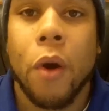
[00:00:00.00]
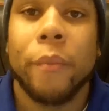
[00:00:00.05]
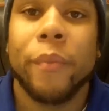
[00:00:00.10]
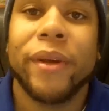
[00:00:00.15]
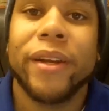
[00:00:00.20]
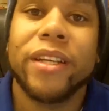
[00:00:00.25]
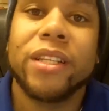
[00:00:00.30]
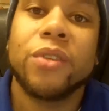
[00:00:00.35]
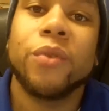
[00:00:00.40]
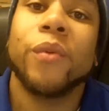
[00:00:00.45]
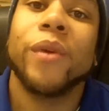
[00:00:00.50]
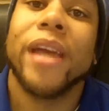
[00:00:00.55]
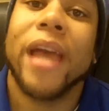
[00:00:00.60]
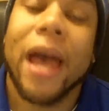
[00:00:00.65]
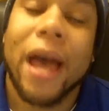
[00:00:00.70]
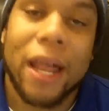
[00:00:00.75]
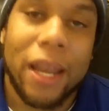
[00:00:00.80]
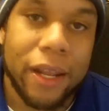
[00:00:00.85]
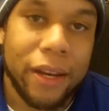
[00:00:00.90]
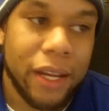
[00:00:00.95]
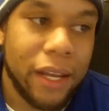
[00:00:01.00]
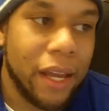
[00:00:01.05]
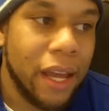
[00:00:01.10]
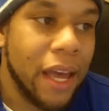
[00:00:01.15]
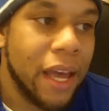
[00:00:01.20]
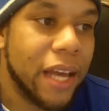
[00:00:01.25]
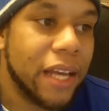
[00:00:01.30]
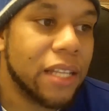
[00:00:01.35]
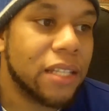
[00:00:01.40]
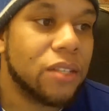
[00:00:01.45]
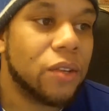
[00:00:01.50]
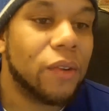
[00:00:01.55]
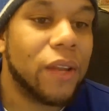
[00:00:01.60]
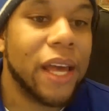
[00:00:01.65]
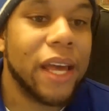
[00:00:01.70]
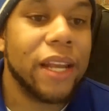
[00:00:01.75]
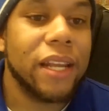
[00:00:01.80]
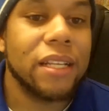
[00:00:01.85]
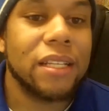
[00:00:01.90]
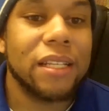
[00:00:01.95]
but it's a reality. And so
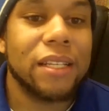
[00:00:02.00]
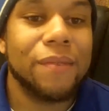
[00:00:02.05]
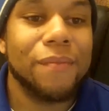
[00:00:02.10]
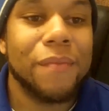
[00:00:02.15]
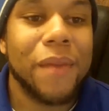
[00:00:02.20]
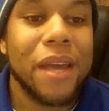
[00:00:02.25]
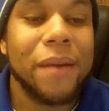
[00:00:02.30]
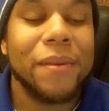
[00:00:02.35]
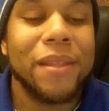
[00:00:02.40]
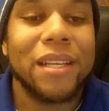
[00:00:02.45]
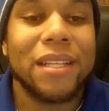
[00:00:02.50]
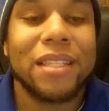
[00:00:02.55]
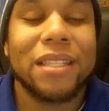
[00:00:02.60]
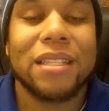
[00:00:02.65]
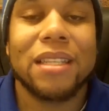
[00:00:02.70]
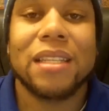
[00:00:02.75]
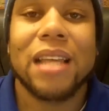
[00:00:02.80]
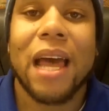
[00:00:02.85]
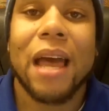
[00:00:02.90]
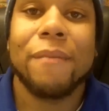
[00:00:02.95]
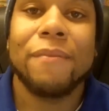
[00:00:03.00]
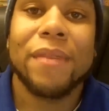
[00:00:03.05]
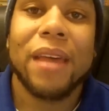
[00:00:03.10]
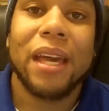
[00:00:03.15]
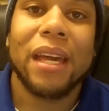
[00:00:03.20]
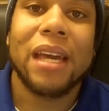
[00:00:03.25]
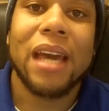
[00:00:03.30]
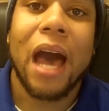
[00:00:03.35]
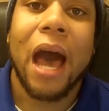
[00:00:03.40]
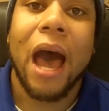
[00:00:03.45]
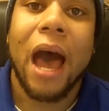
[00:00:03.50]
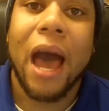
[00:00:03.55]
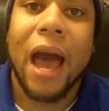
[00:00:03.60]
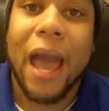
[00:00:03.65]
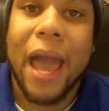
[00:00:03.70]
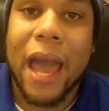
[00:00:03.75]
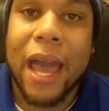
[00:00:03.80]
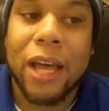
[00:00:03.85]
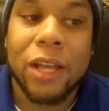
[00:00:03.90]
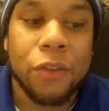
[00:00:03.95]
ladies, maybe this is a time that God
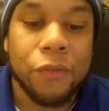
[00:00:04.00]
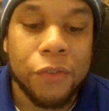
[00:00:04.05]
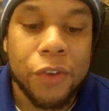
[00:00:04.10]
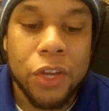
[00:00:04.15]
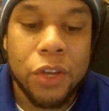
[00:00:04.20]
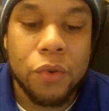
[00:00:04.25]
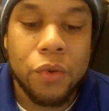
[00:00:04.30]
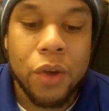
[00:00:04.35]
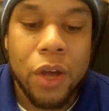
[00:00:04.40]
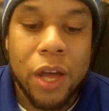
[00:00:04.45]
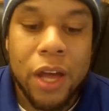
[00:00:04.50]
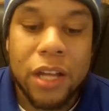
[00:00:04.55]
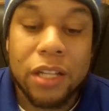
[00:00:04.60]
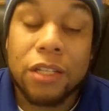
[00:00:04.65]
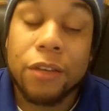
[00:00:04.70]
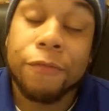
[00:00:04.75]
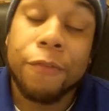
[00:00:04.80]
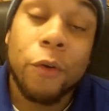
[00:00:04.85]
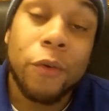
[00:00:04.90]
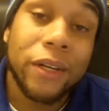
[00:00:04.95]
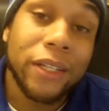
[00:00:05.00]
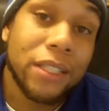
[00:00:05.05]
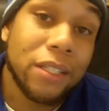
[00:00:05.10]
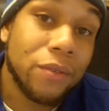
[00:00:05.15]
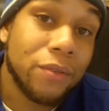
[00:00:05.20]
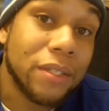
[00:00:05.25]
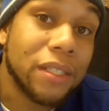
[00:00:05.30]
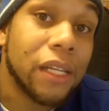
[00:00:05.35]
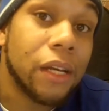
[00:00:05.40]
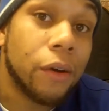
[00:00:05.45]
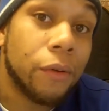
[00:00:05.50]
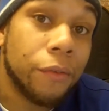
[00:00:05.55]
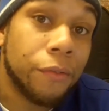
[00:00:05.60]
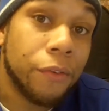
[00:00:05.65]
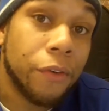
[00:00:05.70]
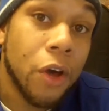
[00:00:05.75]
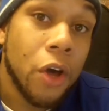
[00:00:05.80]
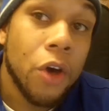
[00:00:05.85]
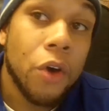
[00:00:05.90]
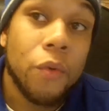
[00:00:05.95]
has for you to focus on
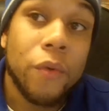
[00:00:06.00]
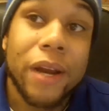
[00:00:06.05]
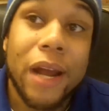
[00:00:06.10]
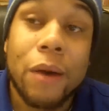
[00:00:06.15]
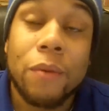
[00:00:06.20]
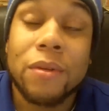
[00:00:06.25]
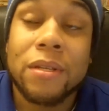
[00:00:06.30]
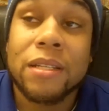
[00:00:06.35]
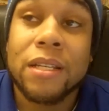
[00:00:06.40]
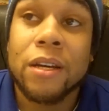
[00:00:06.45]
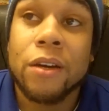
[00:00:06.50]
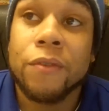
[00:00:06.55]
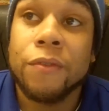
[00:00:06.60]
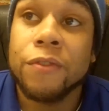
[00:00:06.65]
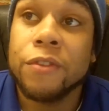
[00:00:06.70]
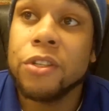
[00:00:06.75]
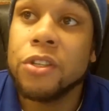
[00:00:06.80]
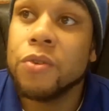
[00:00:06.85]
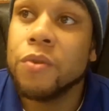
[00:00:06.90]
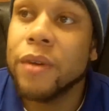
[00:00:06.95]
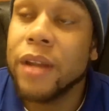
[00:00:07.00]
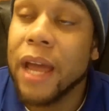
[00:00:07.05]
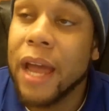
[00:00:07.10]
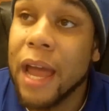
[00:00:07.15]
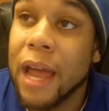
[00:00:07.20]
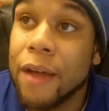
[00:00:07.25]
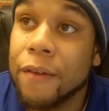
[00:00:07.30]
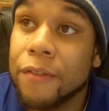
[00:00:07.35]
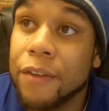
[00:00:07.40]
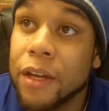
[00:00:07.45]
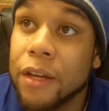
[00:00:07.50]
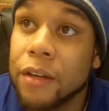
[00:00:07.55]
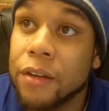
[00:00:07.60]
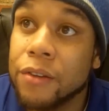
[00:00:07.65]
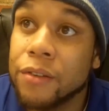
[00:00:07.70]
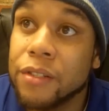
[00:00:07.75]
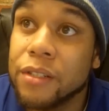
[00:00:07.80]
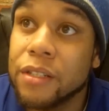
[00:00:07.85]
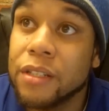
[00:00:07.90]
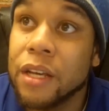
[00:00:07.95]
self. When I was single for 2.5
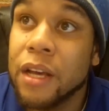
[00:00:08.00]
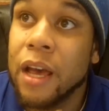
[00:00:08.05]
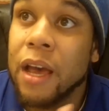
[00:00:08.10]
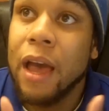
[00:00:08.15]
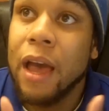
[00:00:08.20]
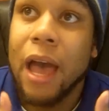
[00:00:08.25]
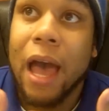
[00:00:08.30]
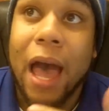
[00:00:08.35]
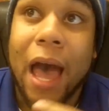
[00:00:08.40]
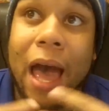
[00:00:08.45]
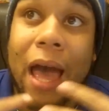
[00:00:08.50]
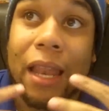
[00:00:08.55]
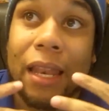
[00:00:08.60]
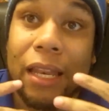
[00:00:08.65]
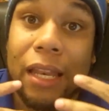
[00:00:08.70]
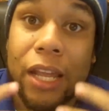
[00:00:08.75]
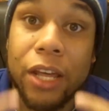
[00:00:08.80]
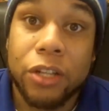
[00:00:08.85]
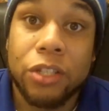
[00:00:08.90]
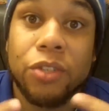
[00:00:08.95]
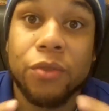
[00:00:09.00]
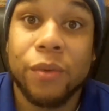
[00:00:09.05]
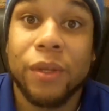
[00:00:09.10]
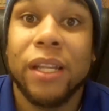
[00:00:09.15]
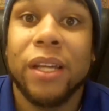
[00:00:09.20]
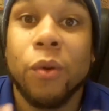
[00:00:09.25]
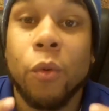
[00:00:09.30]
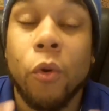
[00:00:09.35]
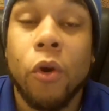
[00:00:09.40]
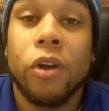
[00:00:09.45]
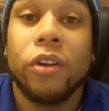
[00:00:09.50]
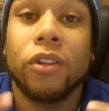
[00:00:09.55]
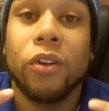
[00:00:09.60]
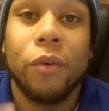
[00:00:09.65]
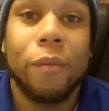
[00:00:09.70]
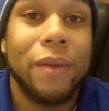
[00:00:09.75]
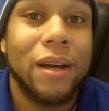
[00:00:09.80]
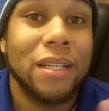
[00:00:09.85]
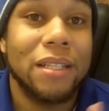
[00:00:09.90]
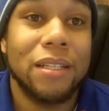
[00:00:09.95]
years, I literally worked
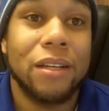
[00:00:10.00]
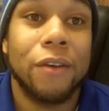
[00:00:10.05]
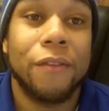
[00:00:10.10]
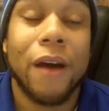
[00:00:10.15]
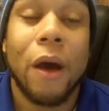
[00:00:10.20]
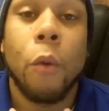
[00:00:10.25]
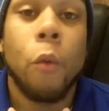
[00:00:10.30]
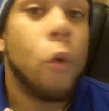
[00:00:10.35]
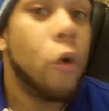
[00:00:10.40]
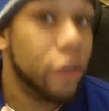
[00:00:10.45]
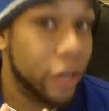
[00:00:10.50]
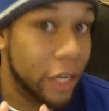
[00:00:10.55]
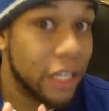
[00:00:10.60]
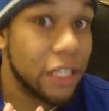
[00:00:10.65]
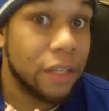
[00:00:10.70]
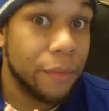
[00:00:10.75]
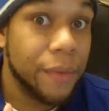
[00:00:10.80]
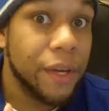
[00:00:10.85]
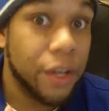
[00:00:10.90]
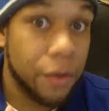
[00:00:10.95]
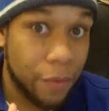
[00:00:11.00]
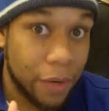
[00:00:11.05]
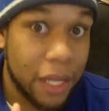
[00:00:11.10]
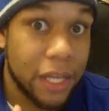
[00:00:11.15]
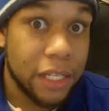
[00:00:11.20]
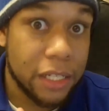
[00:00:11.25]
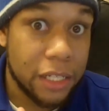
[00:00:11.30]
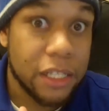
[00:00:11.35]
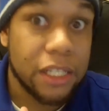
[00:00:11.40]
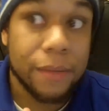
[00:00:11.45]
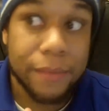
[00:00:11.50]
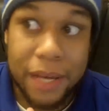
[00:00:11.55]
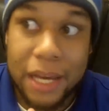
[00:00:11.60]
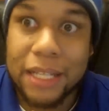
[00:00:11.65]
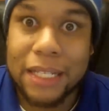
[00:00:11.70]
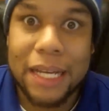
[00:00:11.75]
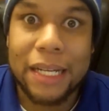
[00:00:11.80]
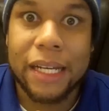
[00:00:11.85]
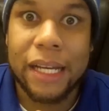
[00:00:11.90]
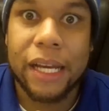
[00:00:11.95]
on myself. I wanted to be in a relationship,
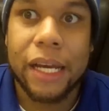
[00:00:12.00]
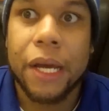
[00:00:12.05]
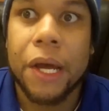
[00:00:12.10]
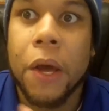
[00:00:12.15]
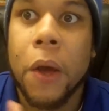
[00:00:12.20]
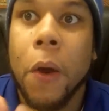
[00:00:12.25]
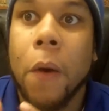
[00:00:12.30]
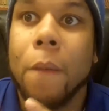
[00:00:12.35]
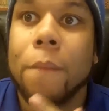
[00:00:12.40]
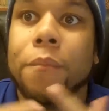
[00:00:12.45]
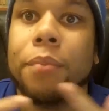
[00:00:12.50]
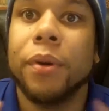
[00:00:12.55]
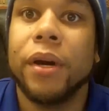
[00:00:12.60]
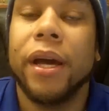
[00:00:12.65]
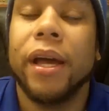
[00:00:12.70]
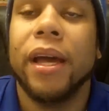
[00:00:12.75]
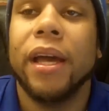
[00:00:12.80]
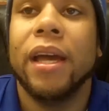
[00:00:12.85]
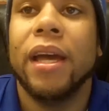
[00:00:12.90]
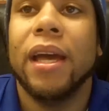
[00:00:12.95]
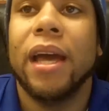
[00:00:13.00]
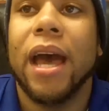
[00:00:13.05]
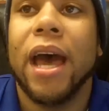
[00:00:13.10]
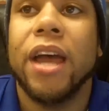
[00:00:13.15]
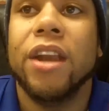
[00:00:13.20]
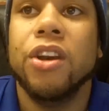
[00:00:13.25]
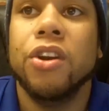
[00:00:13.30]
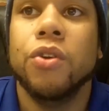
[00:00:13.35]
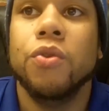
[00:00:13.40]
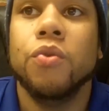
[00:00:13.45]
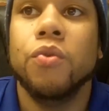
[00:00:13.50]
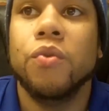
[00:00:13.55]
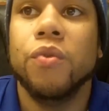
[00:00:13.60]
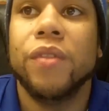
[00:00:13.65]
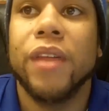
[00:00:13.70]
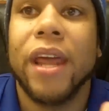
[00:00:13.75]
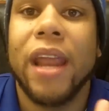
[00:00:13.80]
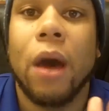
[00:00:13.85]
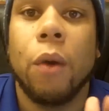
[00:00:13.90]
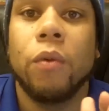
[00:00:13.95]
yes I did, but I knew
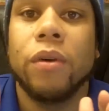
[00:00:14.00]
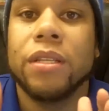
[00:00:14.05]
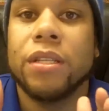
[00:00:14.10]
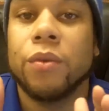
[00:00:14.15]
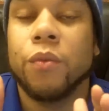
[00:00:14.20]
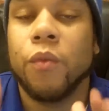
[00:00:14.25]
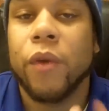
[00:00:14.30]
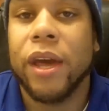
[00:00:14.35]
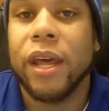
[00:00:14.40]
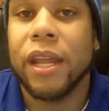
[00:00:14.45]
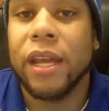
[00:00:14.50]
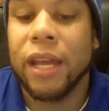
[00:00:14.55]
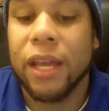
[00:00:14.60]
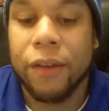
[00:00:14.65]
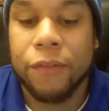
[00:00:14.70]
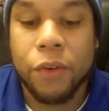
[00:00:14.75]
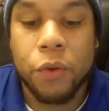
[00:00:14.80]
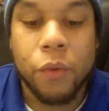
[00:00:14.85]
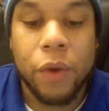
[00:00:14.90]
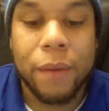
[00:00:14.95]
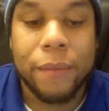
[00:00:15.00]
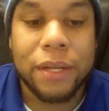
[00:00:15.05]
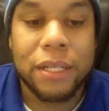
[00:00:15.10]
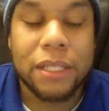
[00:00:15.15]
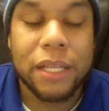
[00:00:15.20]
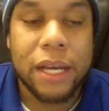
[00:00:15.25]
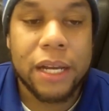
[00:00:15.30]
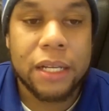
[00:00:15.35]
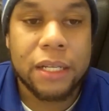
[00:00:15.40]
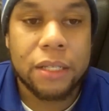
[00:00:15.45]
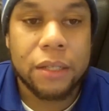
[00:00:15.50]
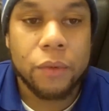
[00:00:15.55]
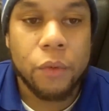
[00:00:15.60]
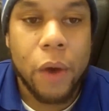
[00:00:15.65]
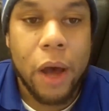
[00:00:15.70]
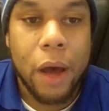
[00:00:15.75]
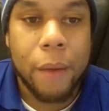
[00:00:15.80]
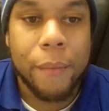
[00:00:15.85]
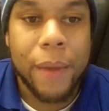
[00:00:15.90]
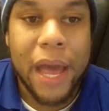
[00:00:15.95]
that I wasn't ready. If you read my status a
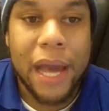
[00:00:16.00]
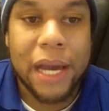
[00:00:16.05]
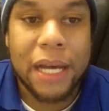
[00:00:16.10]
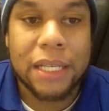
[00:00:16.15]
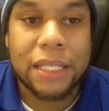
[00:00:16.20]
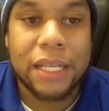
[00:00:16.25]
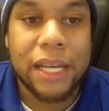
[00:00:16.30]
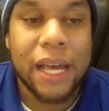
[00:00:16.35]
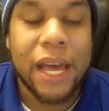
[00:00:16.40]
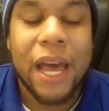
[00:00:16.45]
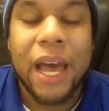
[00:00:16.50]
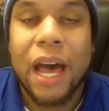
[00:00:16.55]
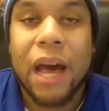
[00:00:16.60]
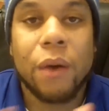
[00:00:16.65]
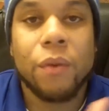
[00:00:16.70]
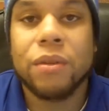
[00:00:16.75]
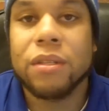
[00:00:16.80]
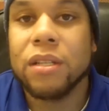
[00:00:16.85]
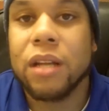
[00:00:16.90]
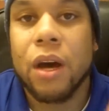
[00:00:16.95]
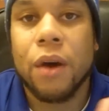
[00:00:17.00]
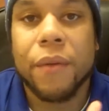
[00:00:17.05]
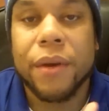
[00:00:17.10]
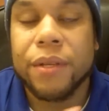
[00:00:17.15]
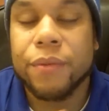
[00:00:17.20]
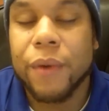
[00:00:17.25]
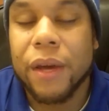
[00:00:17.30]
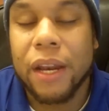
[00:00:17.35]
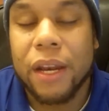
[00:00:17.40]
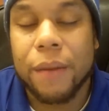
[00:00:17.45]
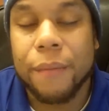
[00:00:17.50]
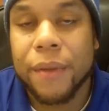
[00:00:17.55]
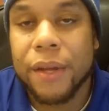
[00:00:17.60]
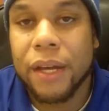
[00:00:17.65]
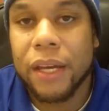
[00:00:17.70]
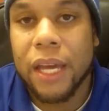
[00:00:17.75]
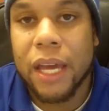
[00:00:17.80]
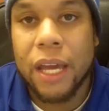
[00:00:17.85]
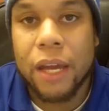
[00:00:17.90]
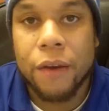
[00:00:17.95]
while back, I said I wasn't always ready to be
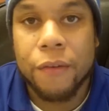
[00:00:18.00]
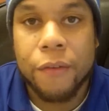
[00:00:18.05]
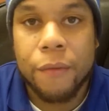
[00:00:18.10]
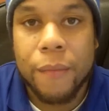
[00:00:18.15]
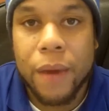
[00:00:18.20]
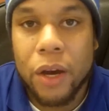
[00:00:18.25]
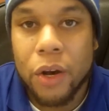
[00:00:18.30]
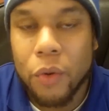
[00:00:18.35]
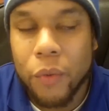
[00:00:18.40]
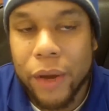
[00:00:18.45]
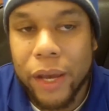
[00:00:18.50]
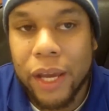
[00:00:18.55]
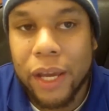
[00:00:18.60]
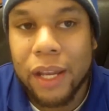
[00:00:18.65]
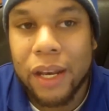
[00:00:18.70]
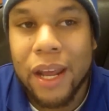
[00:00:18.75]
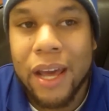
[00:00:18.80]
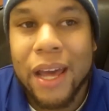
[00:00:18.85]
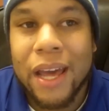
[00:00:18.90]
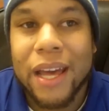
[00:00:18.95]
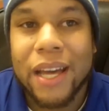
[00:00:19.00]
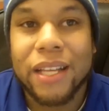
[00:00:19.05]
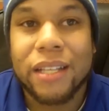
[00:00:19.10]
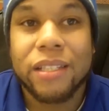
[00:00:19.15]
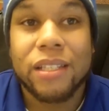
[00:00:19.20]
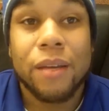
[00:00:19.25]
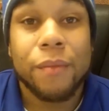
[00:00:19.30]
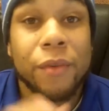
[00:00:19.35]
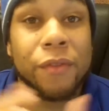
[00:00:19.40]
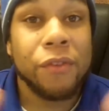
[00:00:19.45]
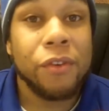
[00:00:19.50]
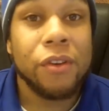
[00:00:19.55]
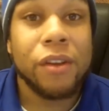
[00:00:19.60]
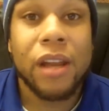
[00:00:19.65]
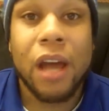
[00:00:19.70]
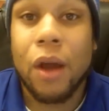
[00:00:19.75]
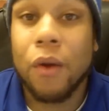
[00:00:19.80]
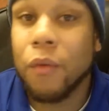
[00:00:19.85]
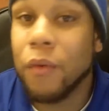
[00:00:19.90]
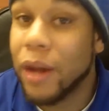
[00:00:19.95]
a king for my queen. And some of you are
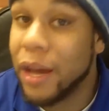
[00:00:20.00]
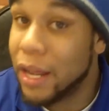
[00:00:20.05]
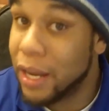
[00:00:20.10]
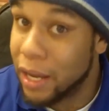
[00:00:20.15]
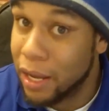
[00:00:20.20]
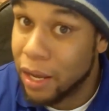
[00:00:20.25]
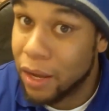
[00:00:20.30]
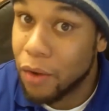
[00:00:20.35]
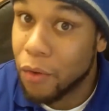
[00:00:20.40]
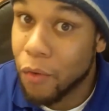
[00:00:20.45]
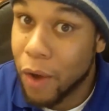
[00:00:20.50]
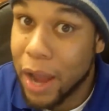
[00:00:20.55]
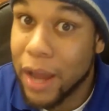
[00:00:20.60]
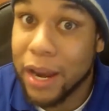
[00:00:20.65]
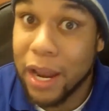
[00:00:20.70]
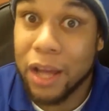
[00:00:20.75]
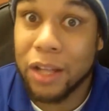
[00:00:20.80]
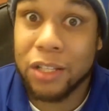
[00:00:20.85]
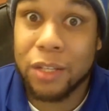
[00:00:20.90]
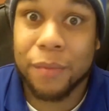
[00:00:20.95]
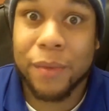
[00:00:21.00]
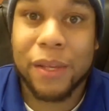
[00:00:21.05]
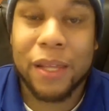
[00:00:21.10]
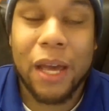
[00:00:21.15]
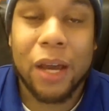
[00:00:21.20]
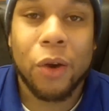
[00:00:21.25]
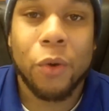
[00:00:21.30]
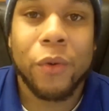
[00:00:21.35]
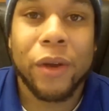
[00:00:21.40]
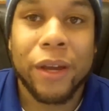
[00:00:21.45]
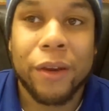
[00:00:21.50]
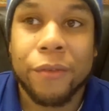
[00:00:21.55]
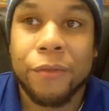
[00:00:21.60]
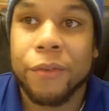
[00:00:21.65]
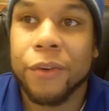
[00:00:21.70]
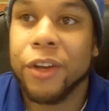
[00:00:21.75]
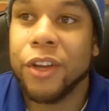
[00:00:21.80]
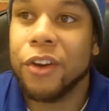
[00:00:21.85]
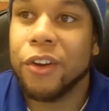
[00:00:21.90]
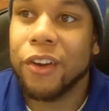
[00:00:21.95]
not ready right now to be that queen
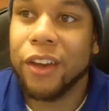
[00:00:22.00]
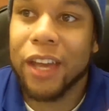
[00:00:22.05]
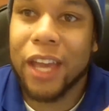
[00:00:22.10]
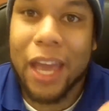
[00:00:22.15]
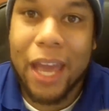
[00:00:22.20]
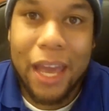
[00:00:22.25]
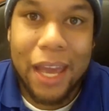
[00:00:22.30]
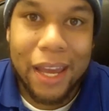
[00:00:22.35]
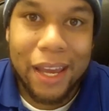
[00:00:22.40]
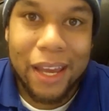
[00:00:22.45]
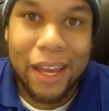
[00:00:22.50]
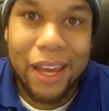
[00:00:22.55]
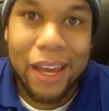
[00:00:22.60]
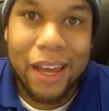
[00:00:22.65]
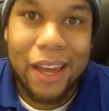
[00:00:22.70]
for your king.